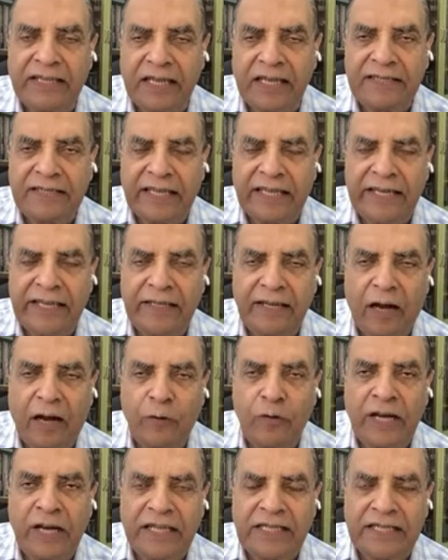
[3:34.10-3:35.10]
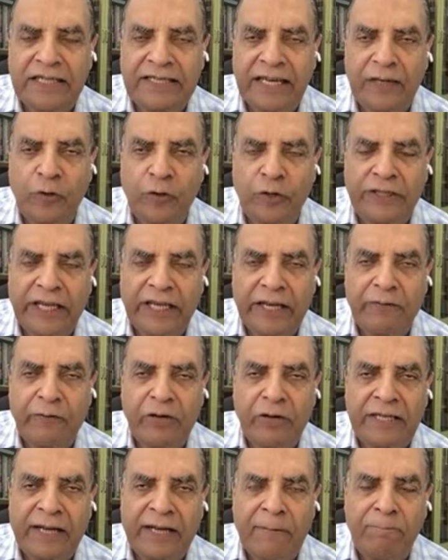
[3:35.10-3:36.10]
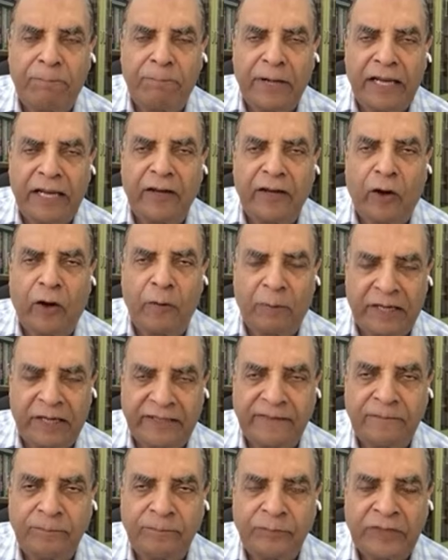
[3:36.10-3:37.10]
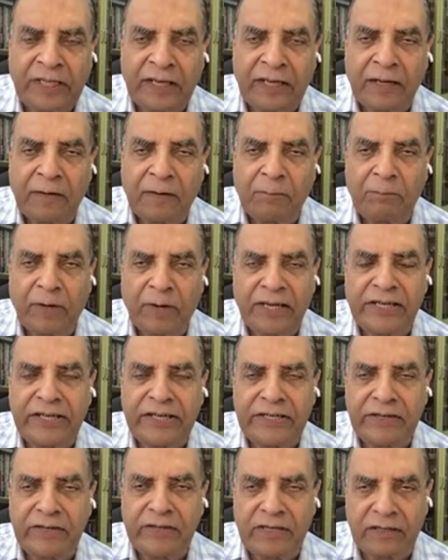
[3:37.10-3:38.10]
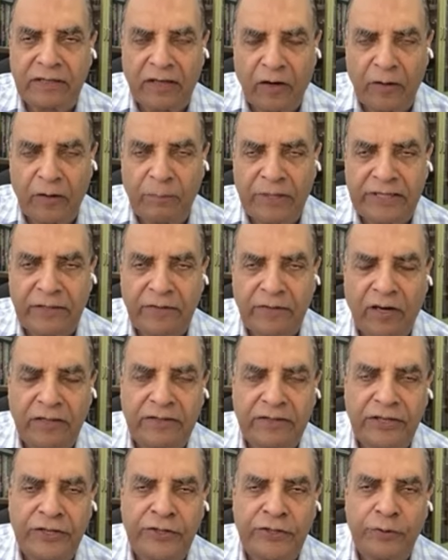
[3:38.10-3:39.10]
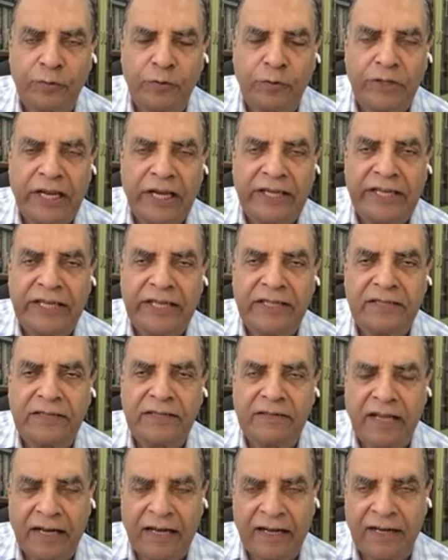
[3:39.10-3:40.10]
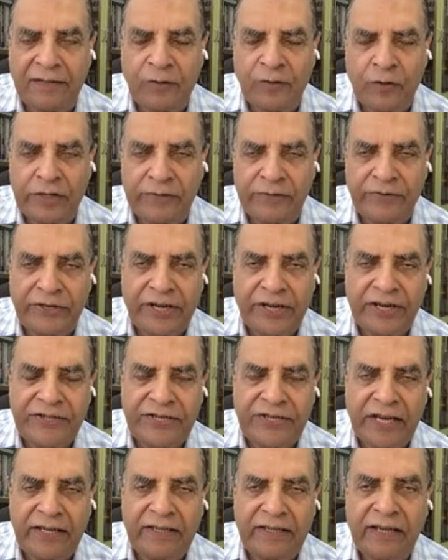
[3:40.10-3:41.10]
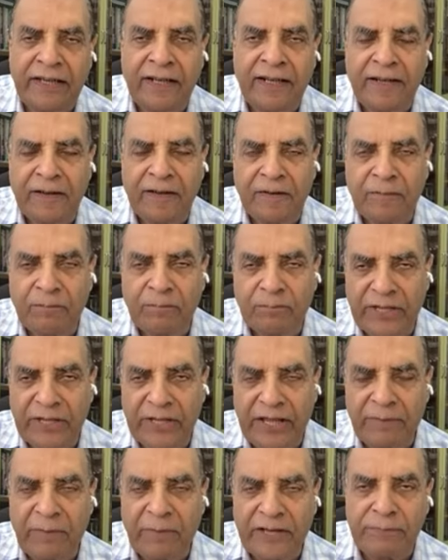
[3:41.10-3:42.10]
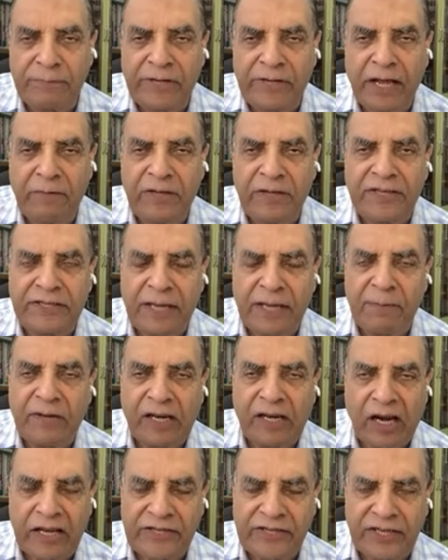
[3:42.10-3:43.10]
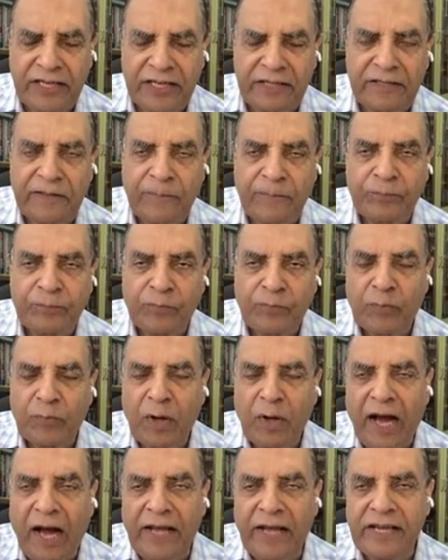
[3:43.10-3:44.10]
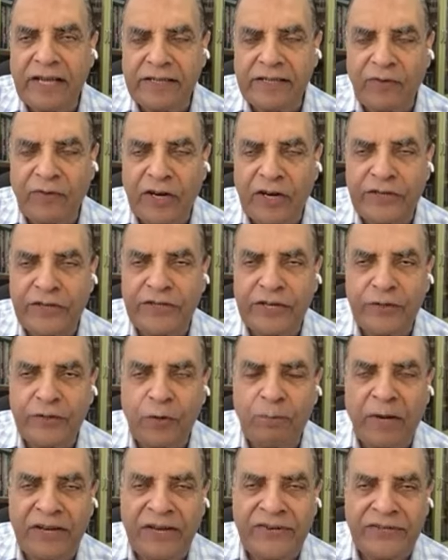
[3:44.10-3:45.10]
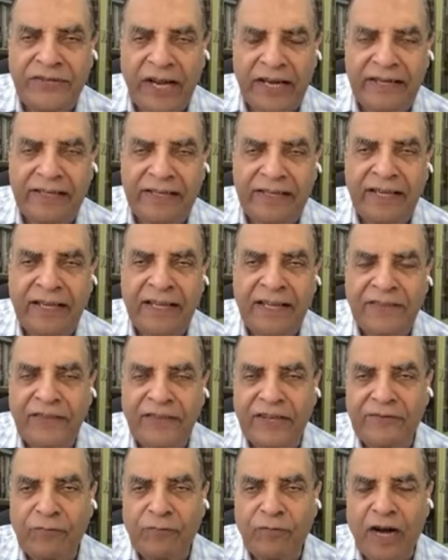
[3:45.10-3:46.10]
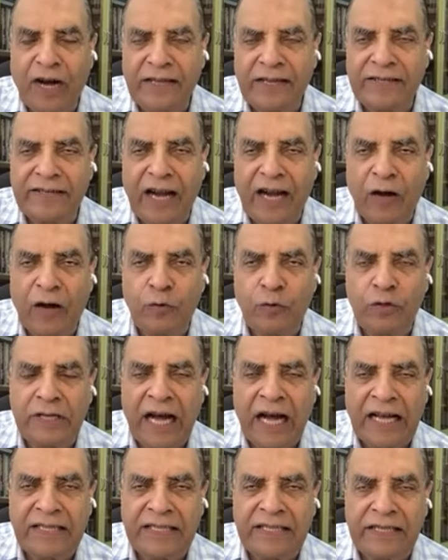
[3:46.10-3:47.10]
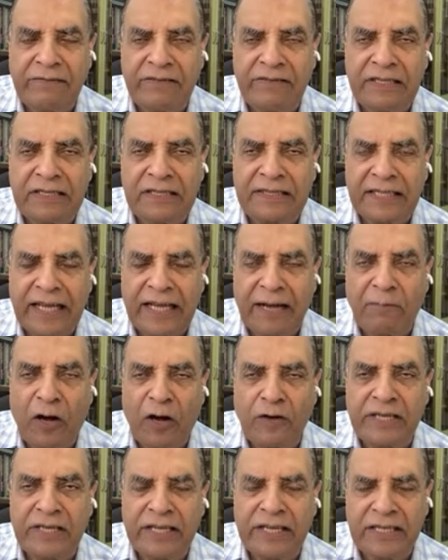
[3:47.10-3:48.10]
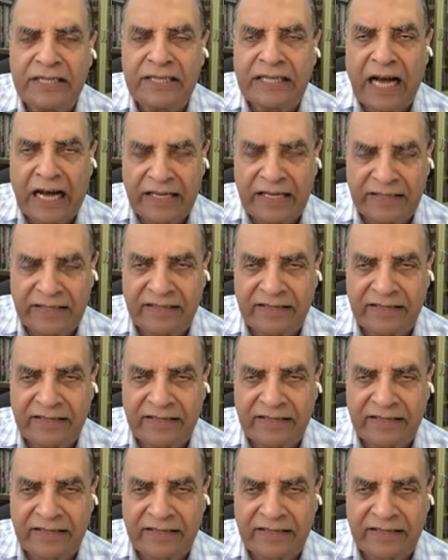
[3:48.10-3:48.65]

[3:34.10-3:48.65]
saying Rahul Gandhi said okay we will compel government but it is government have not issued any uh, notification. They must be having some causes. I just wanted to mention that what Rahul Gandhi will say about his cause.